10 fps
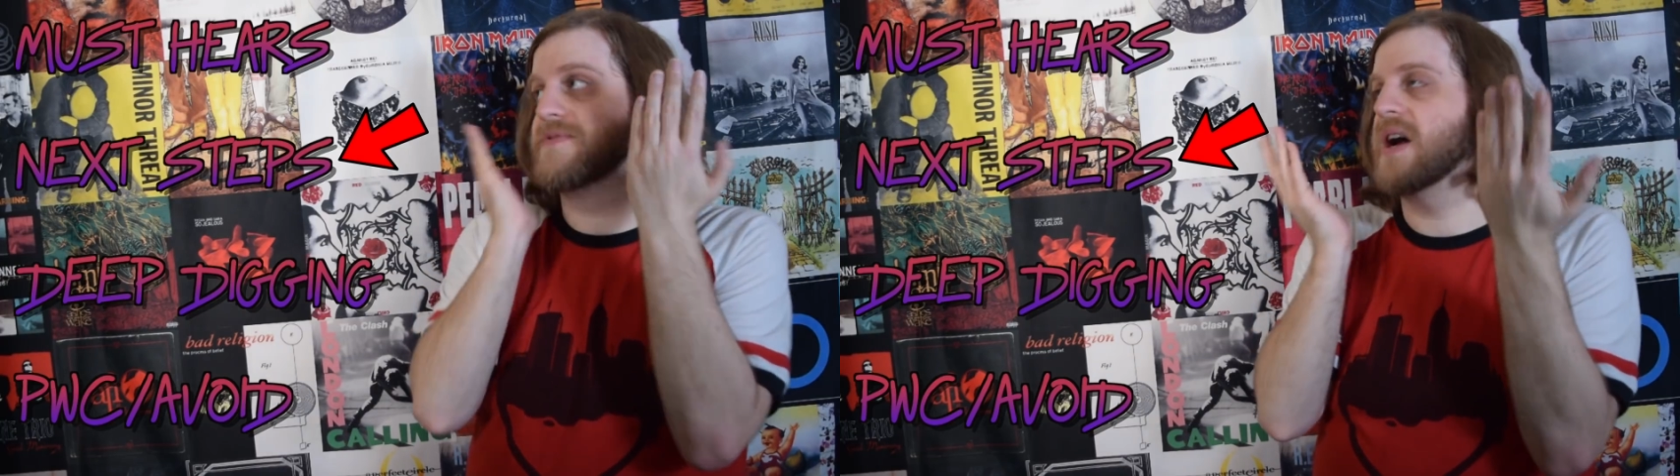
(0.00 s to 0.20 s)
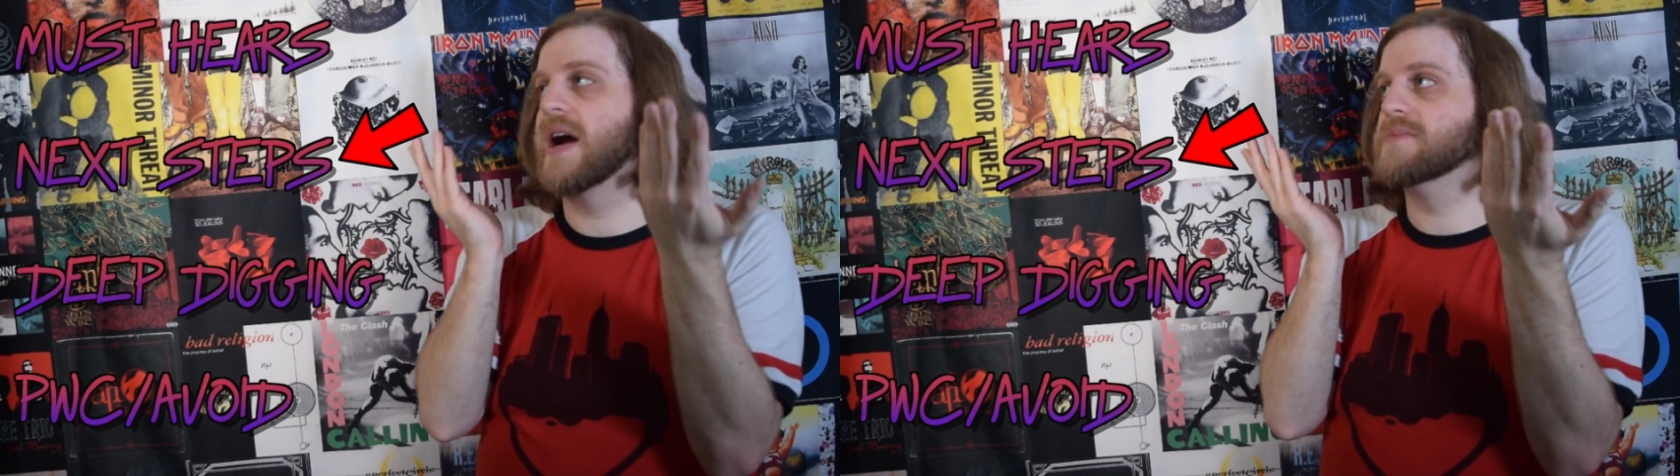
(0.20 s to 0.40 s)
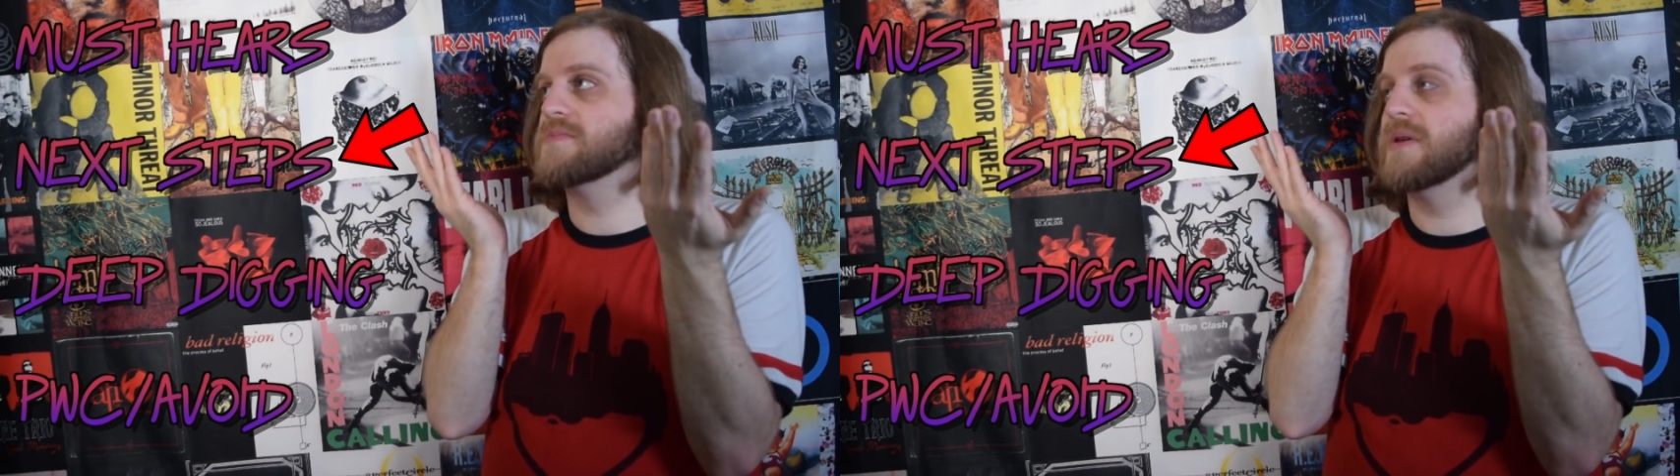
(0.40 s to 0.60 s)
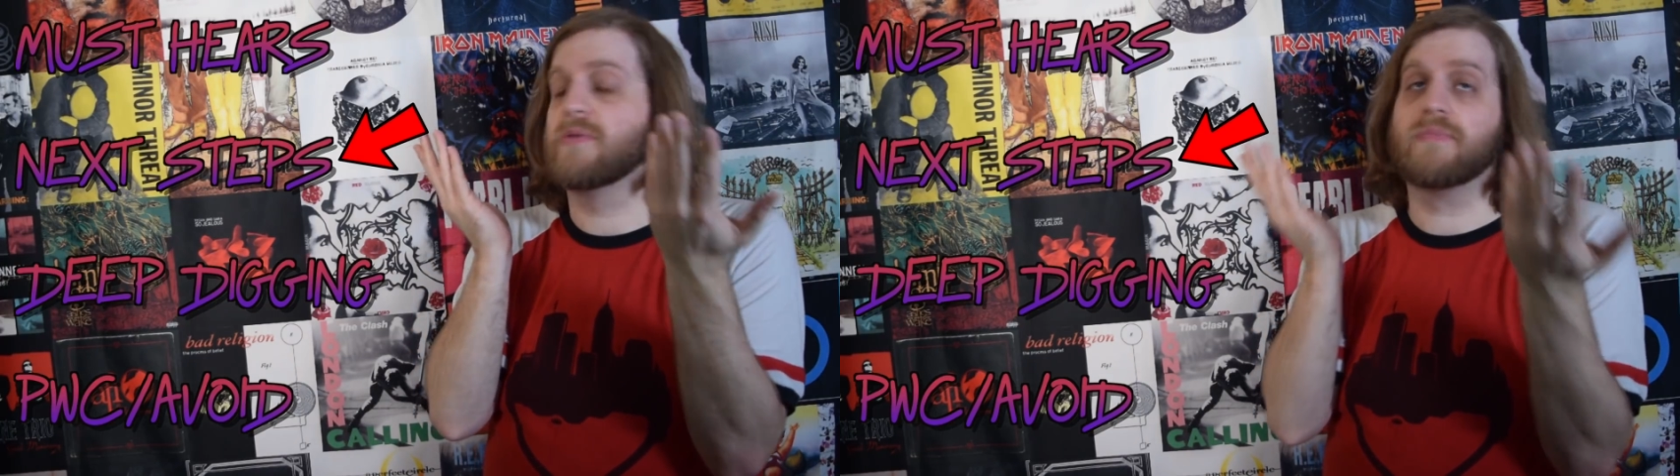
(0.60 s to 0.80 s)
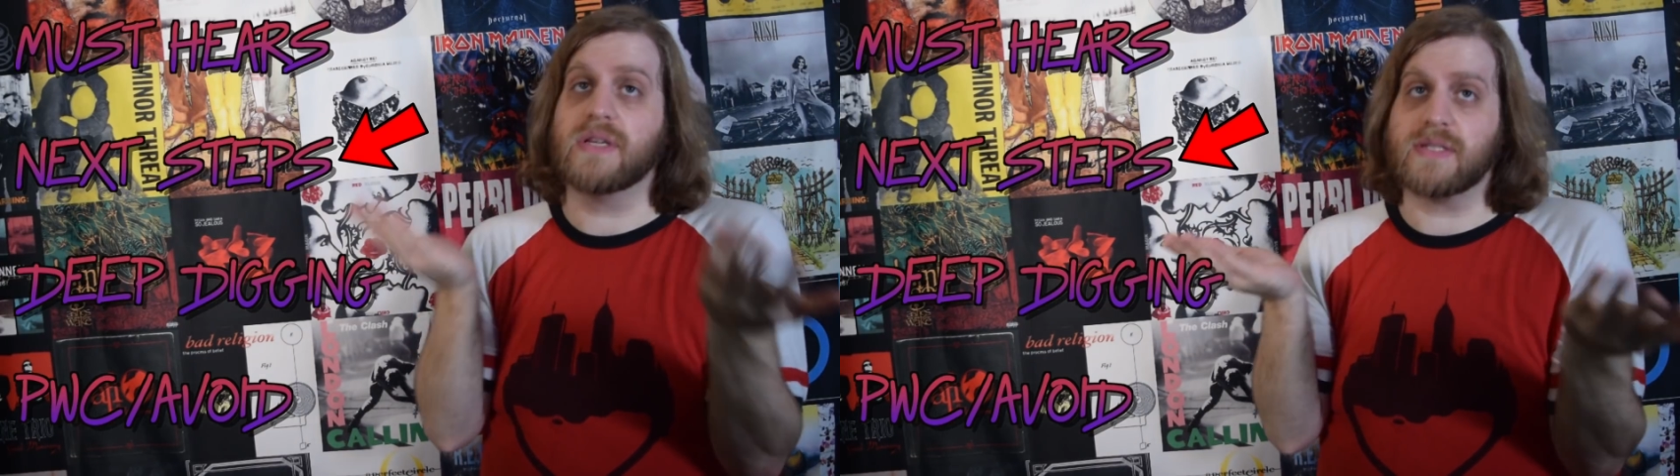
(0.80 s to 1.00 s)
times, people.
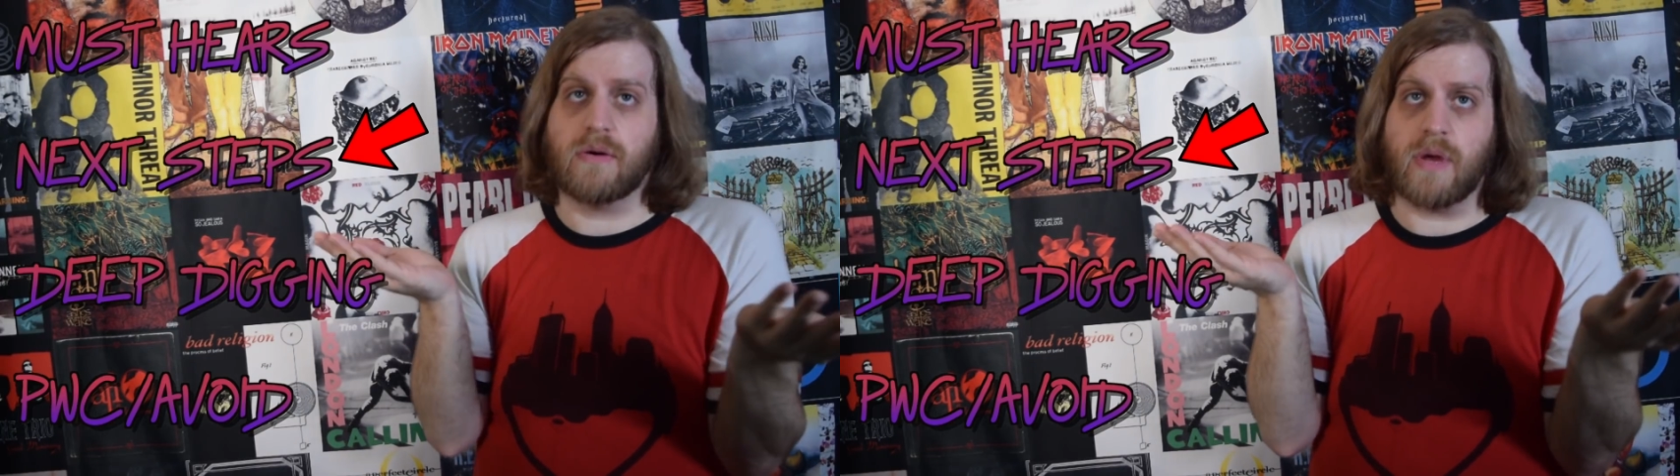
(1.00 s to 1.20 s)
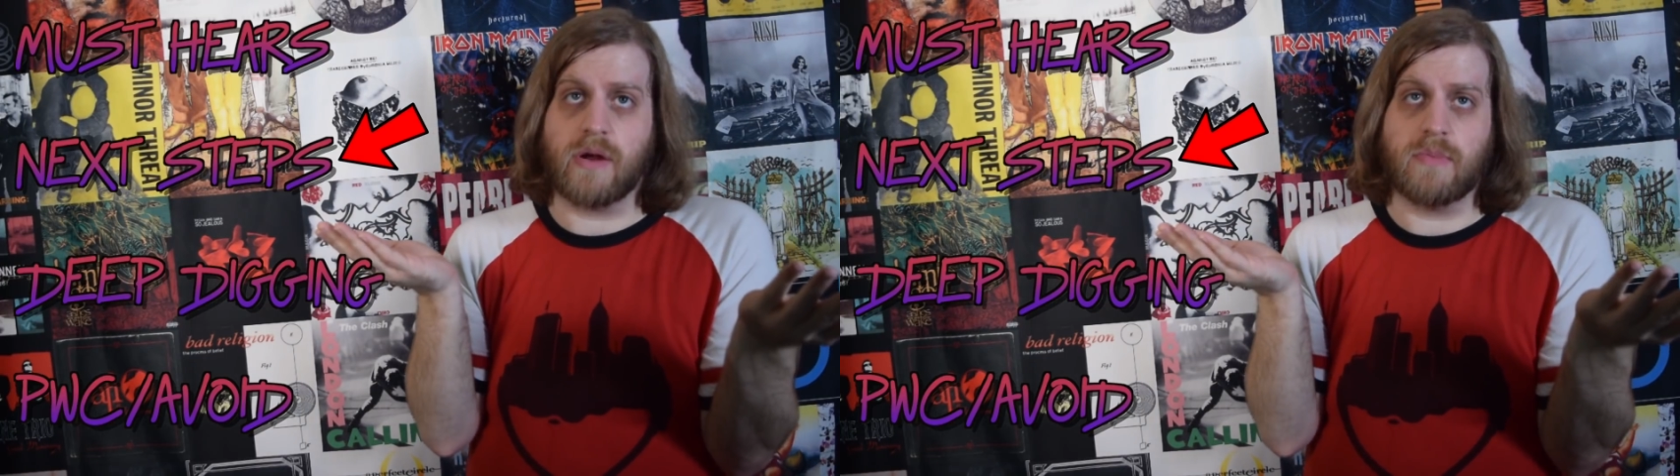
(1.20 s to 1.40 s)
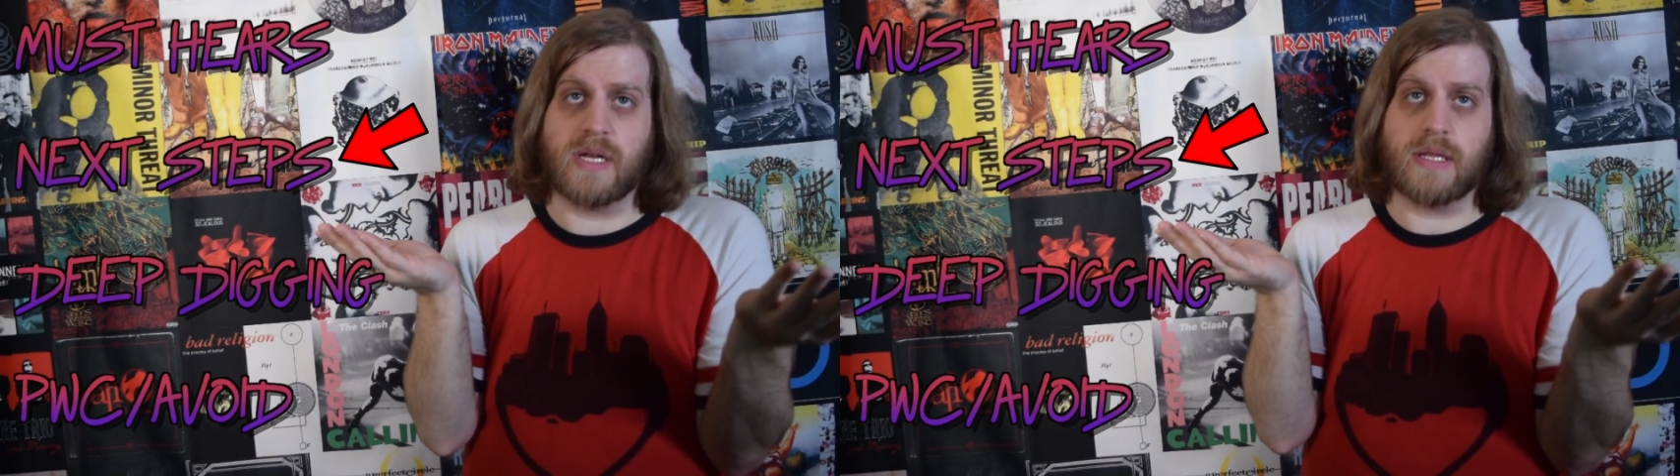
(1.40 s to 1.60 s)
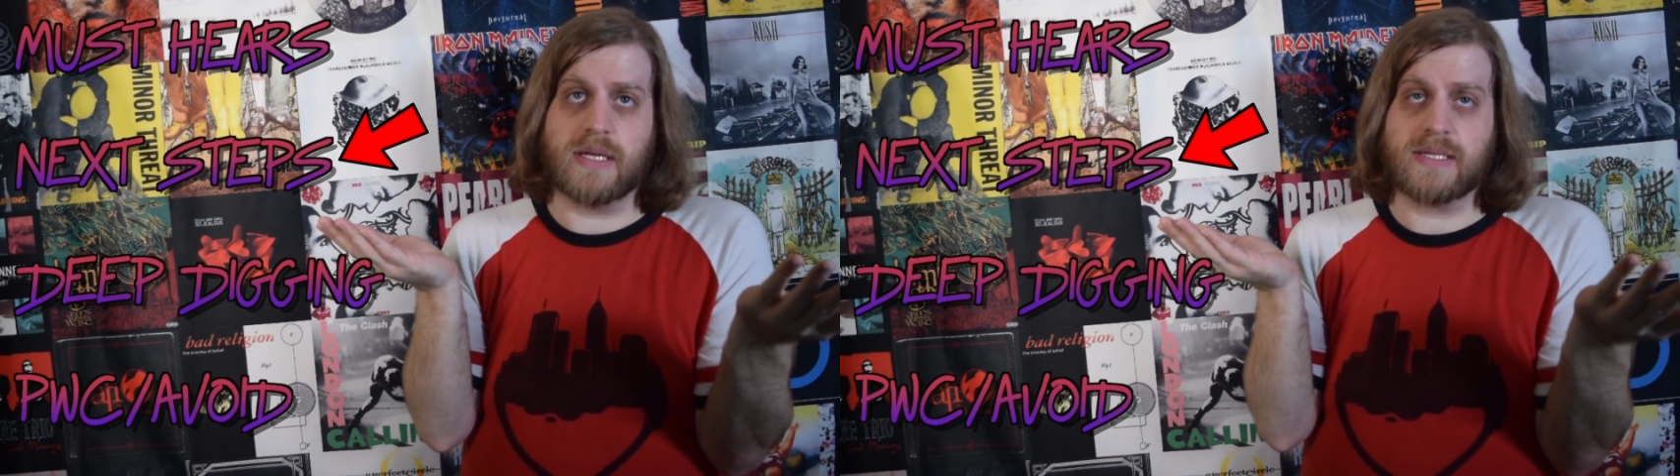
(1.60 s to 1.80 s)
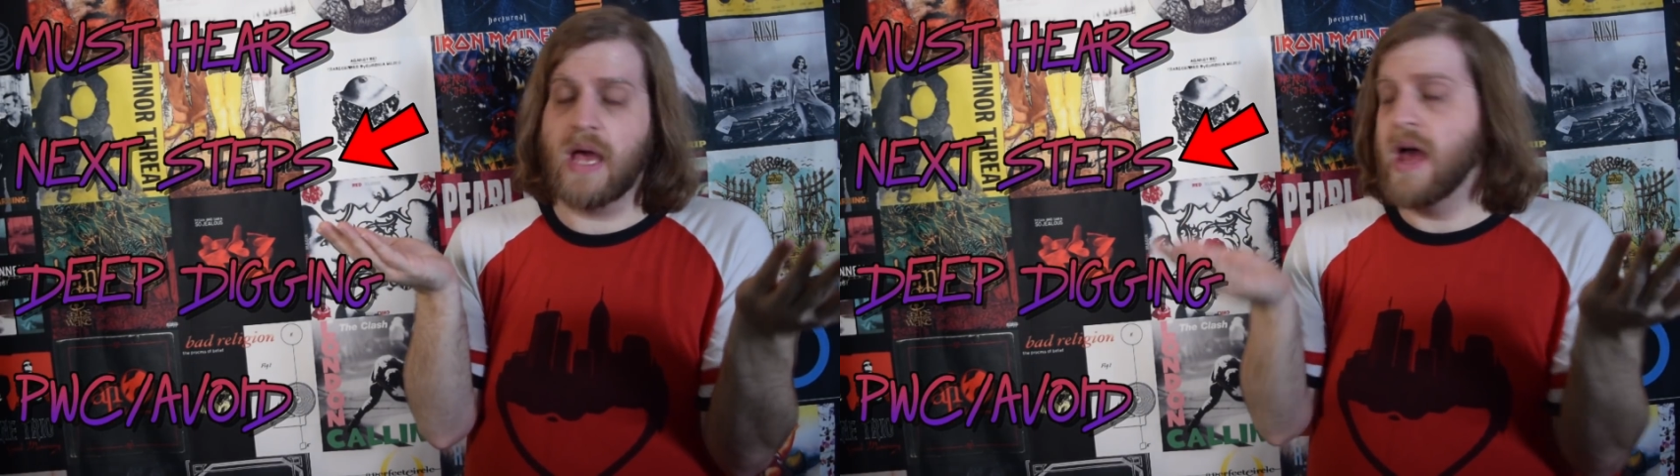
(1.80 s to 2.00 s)
Please don't marry me to
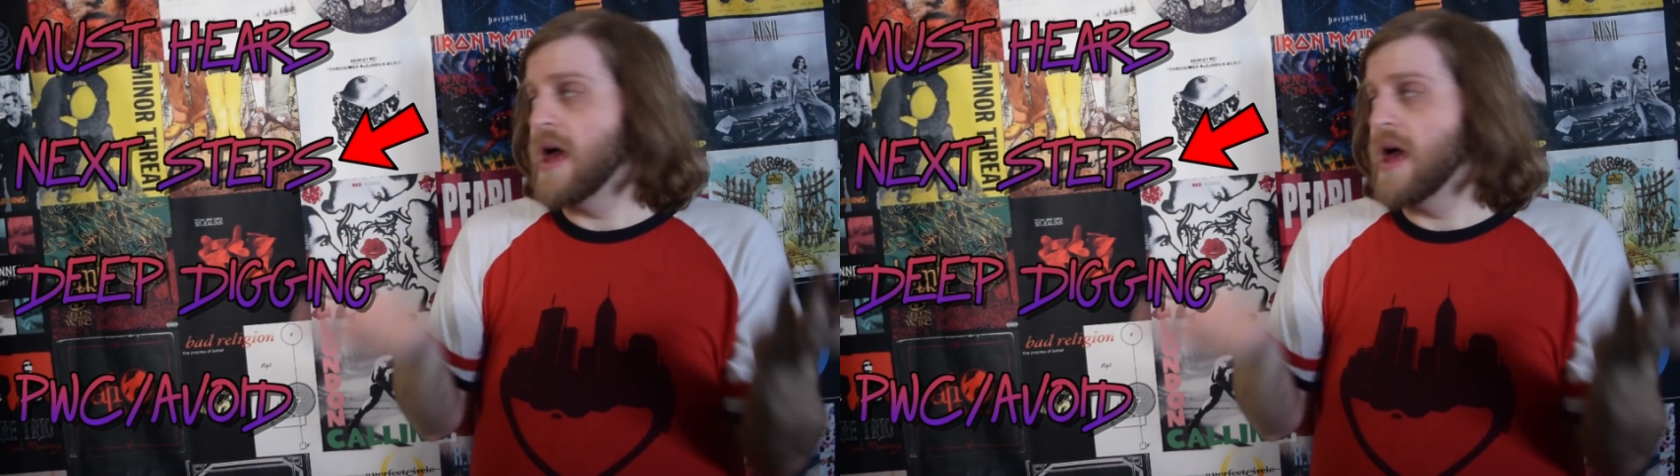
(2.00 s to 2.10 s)
this.